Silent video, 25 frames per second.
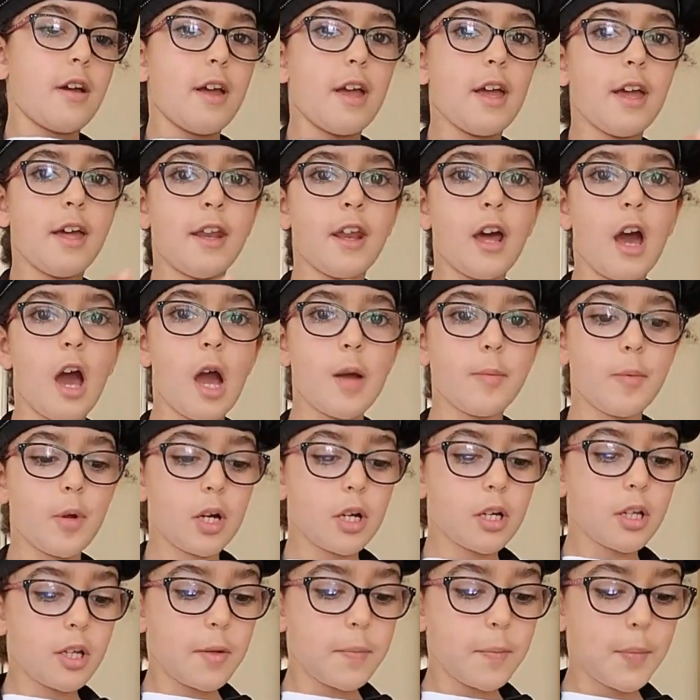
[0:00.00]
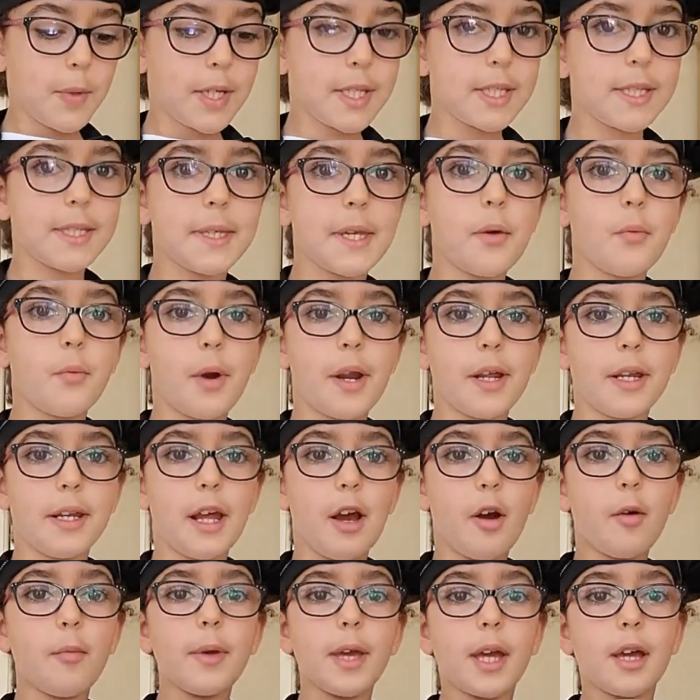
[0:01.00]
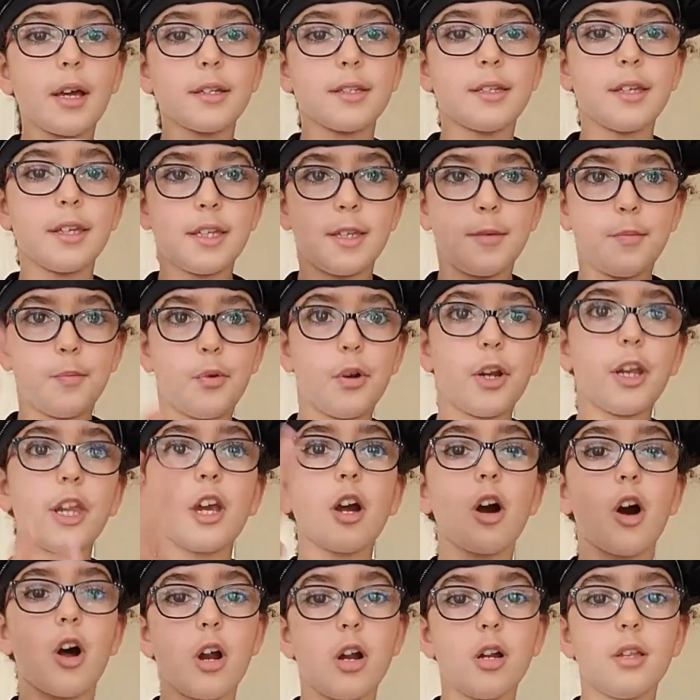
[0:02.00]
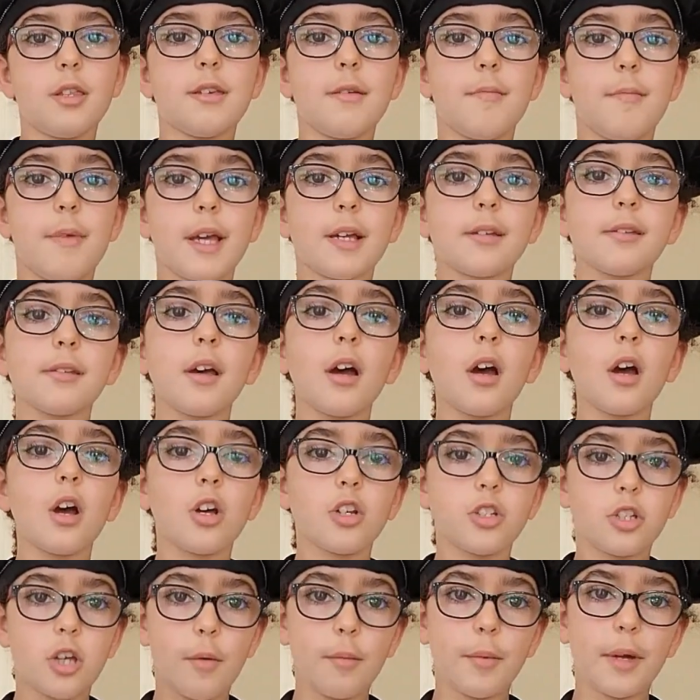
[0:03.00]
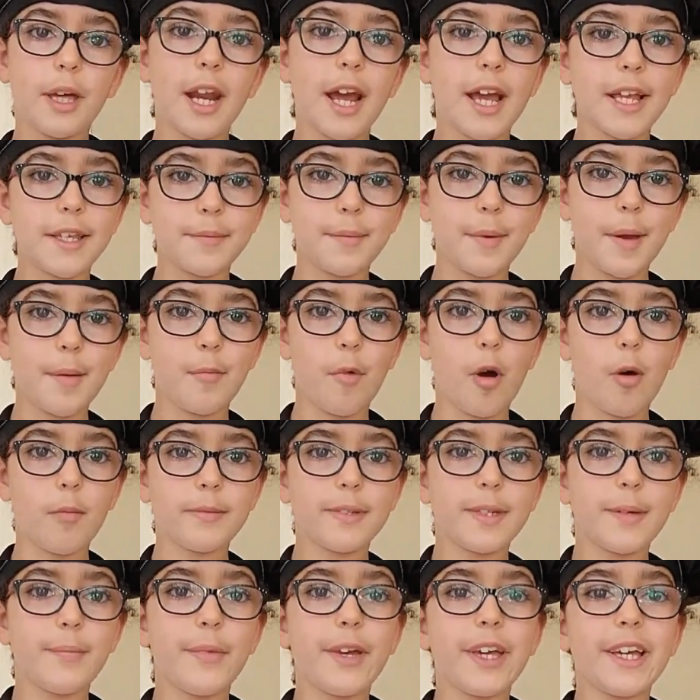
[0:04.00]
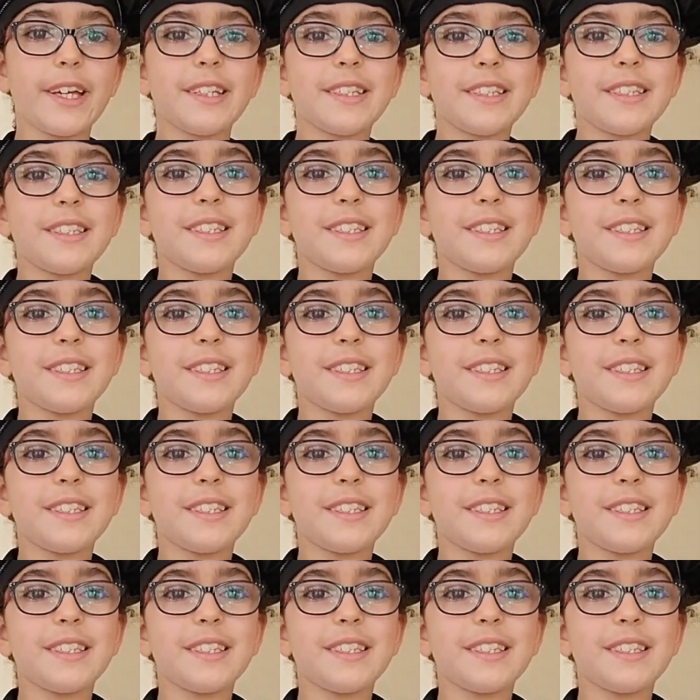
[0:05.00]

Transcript: And I'm not gonna mix it right now because it's pretty hard to mix, so I'm gonna ask my mom to mix.